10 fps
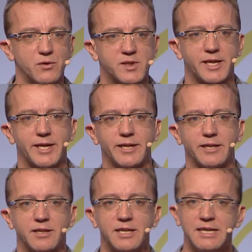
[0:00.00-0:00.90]
staying
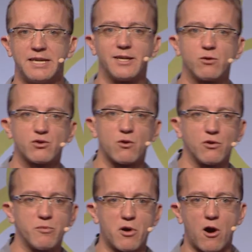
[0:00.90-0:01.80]
in. They control
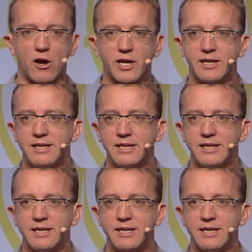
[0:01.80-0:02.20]
the park.